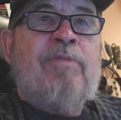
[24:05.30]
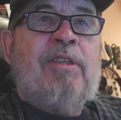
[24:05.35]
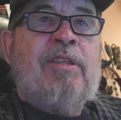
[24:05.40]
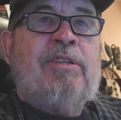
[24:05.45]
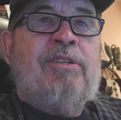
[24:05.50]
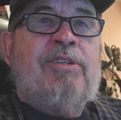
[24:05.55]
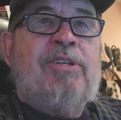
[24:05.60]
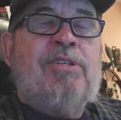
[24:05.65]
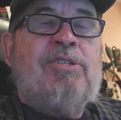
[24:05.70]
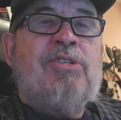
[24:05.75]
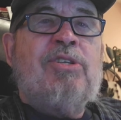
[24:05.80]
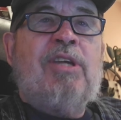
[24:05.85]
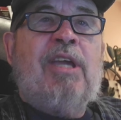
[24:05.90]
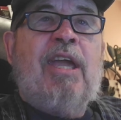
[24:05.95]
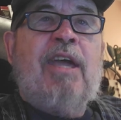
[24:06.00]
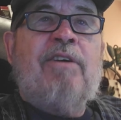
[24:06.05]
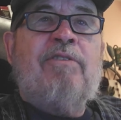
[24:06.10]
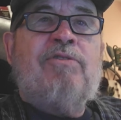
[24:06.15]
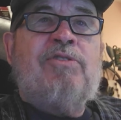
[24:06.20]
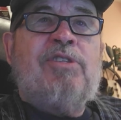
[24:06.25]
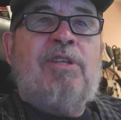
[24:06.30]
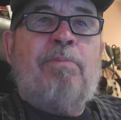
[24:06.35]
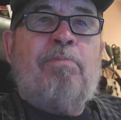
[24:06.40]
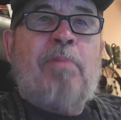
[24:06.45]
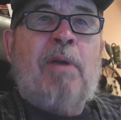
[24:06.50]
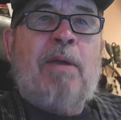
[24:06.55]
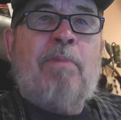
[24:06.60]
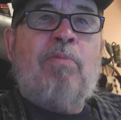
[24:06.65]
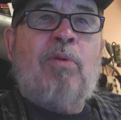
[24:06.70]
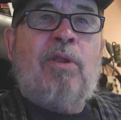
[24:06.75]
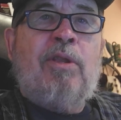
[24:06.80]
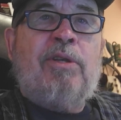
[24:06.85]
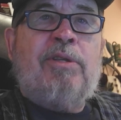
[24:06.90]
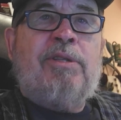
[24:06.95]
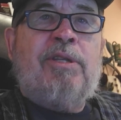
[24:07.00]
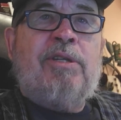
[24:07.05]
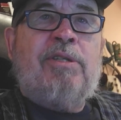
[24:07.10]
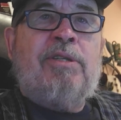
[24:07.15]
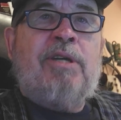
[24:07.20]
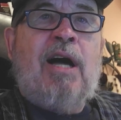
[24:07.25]
just gives the people at
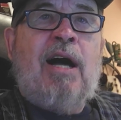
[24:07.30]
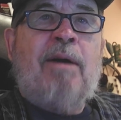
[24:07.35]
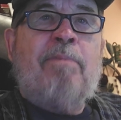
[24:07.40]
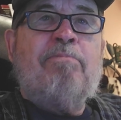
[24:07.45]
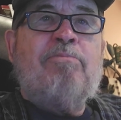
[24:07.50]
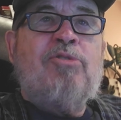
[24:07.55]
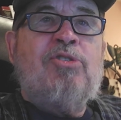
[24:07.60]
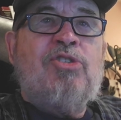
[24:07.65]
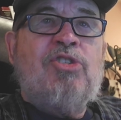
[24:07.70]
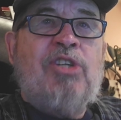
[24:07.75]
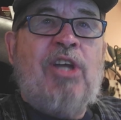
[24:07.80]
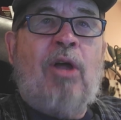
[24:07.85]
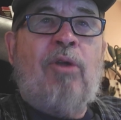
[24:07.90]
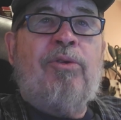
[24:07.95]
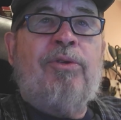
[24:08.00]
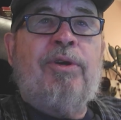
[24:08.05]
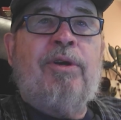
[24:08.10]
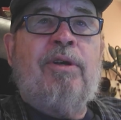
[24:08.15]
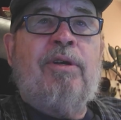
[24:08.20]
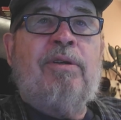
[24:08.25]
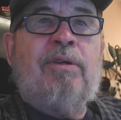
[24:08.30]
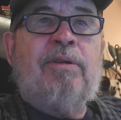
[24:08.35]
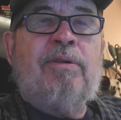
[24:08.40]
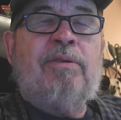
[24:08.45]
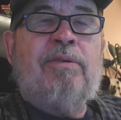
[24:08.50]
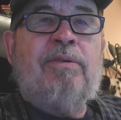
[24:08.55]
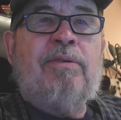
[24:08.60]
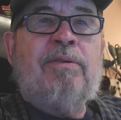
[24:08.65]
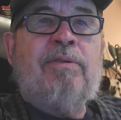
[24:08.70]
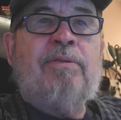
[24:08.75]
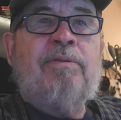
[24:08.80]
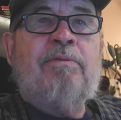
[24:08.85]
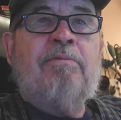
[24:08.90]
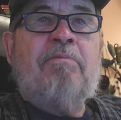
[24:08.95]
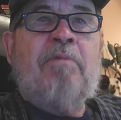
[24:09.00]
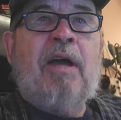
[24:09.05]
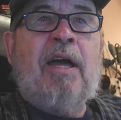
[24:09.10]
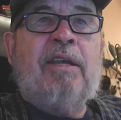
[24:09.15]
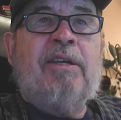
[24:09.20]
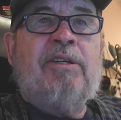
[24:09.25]
the top shelter
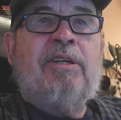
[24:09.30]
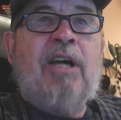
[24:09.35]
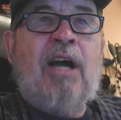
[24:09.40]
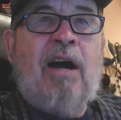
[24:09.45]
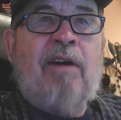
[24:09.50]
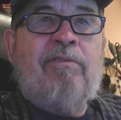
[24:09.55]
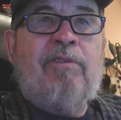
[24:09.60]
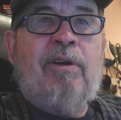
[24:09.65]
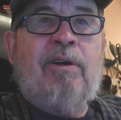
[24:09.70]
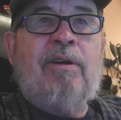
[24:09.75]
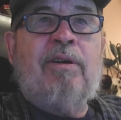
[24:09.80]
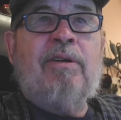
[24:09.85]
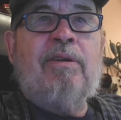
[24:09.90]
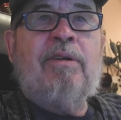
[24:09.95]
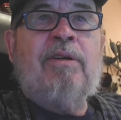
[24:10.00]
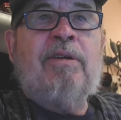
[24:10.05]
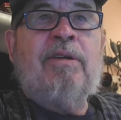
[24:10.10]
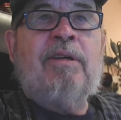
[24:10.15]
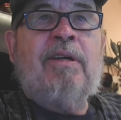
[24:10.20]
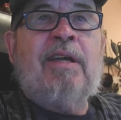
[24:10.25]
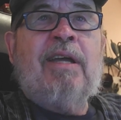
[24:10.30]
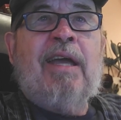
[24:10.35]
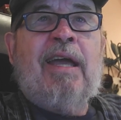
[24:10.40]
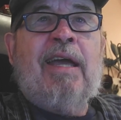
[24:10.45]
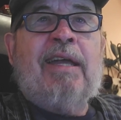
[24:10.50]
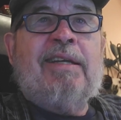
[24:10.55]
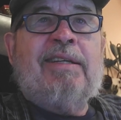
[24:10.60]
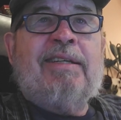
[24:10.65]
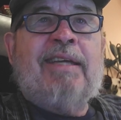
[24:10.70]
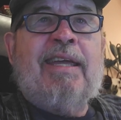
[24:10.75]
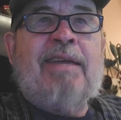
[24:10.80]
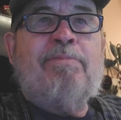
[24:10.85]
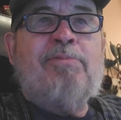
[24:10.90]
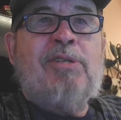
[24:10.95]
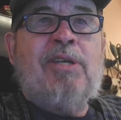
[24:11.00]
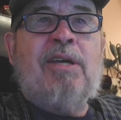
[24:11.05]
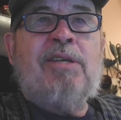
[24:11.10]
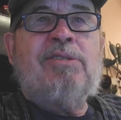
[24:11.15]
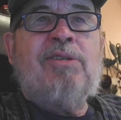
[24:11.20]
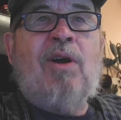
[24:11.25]
and cover and keeps
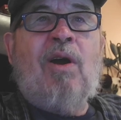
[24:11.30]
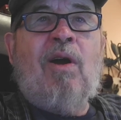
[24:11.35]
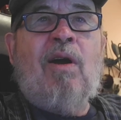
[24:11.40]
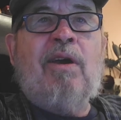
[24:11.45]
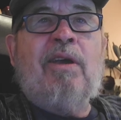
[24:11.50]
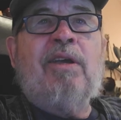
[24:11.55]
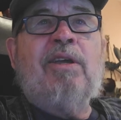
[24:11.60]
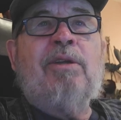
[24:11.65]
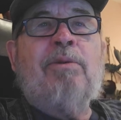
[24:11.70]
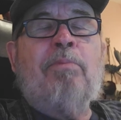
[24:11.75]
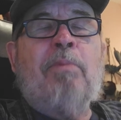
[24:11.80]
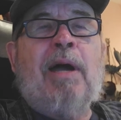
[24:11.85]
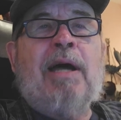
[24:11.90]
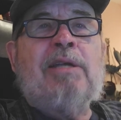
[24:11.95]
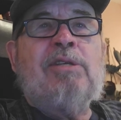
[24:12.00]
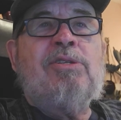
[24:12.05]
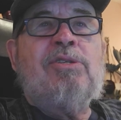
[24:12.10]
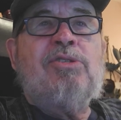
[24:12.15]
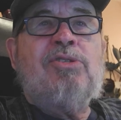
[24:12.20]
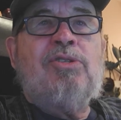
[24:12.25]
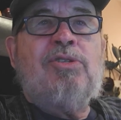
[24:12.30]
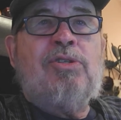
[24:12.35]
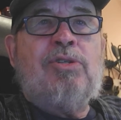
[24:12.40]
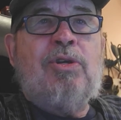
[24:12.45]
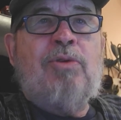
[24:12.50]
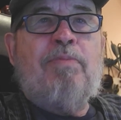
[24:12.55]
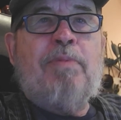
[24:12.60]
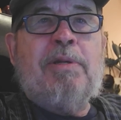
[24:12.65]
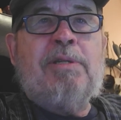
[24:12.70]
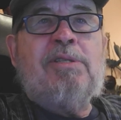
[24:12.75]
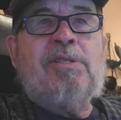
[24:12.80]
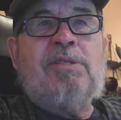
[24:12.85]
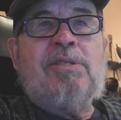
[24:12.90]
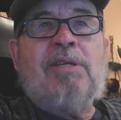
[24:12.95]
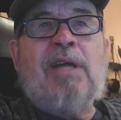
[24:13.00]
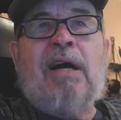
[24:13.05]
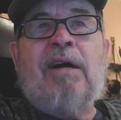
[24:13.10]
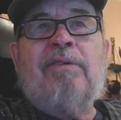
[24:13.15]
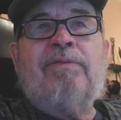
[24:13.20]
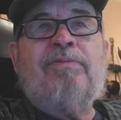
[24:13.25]
us arguing about stupid
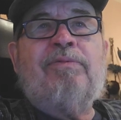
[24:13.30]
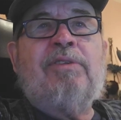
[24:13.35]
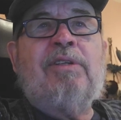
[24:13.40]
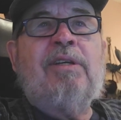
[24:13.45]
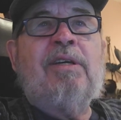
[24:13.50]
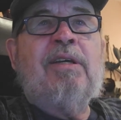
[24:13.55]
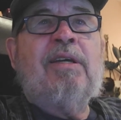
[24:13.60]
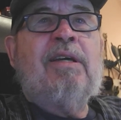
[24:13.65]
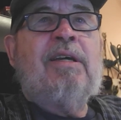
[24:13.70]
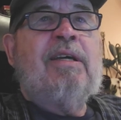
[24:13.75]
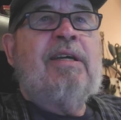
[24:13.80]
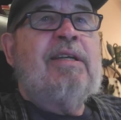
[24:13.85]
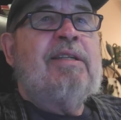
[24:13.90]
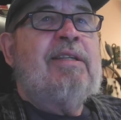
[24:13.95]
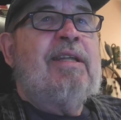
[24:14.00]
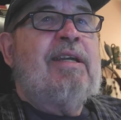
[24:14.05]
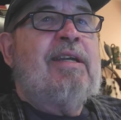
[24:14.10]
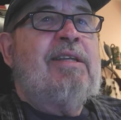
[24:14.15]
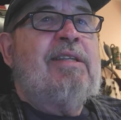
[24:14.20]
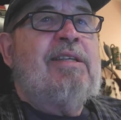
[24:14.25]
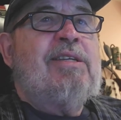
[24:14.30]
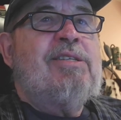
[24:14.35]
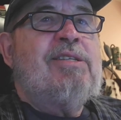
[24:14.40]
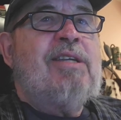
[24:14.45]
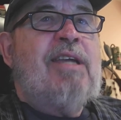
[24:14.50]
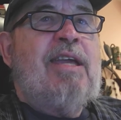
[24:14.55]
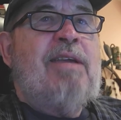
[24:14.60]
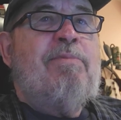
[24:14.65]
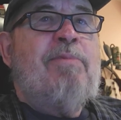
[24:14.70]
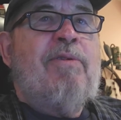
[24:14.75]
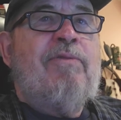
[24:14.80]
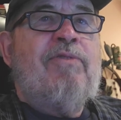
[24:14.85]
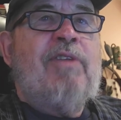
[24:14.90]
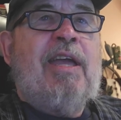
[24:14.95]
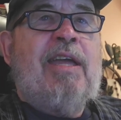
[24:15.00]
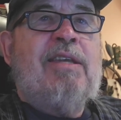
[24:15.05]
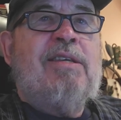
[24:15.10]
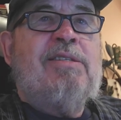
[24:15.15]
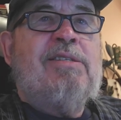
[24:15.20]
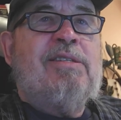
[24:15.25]
stuff that in the scheme of
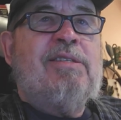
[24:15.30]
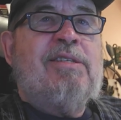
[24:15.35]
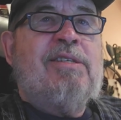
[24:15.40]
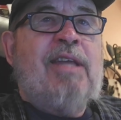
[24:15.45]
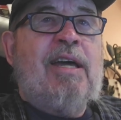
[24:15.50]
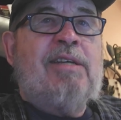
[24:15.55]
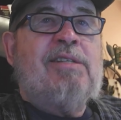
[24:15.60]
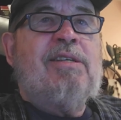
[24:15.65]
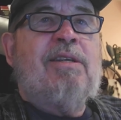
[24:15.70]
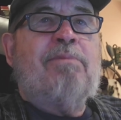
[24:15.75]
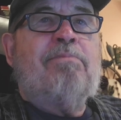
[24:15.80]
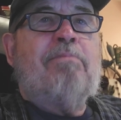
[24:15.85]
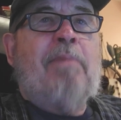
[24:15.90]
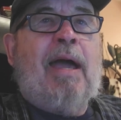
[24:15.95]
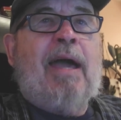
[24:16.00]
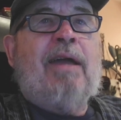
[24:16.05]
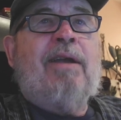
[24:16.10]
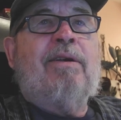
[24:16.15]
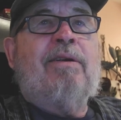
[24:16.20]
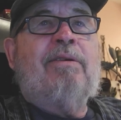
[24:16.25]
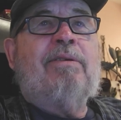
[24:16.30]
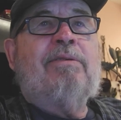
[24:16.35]
things doesn't matter.